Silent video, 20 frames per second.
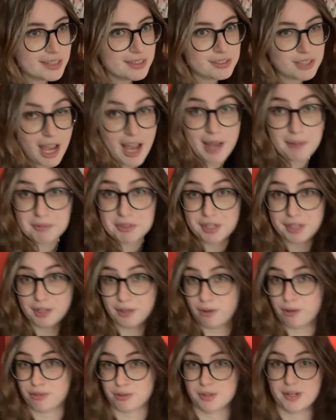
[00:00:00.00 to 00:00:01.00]
So I'm just gonna go
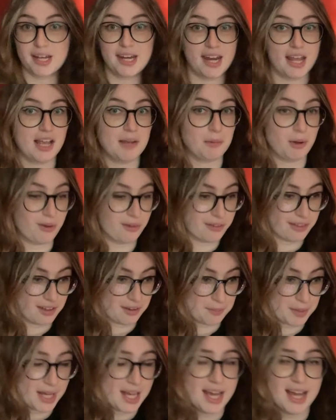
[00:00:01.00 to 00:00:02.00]
through and name all of
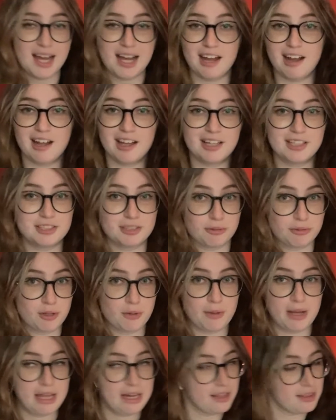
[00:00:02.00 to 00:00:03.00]
them. I don't know
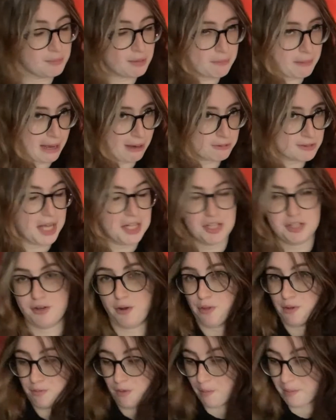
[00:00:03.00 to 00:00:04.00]
what any of them are about. I just know
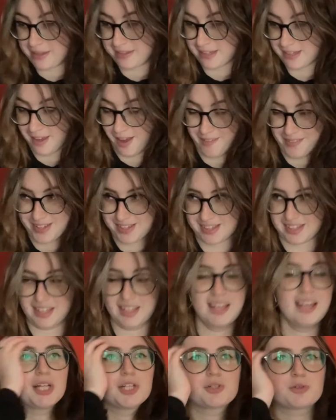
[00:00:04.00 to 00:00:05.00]
they're romances, obviously.
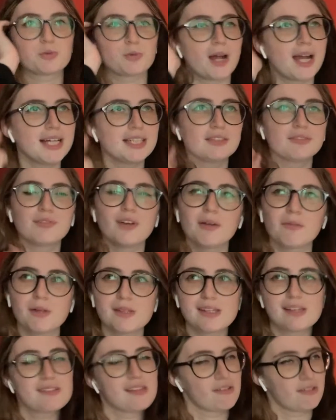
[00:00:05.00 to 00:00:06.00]
I tried to find ones
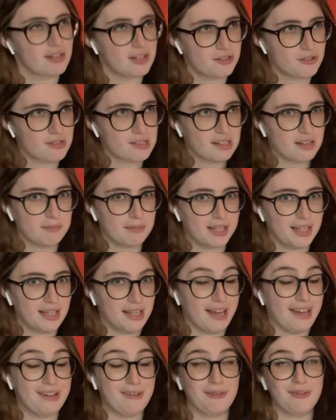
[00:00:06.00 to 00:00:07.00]
that sounded interesting to me.
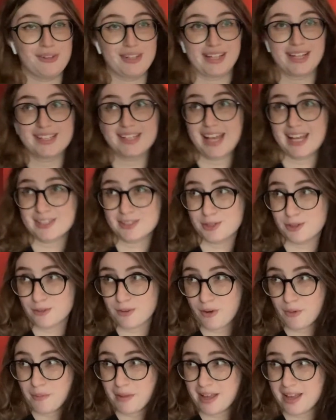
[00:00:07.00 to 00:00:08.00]
I know there's like a tattoo
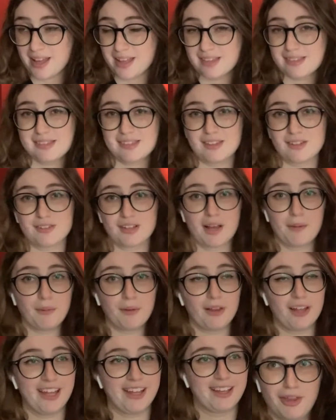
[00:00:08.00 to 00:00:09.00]
romance. There's a couple
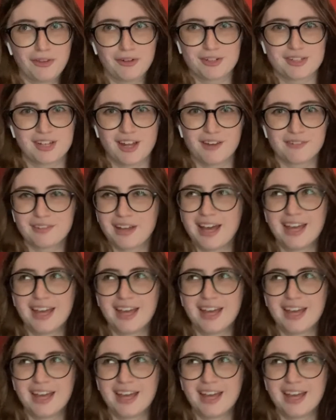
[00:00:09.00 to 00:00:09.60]
like other stuff.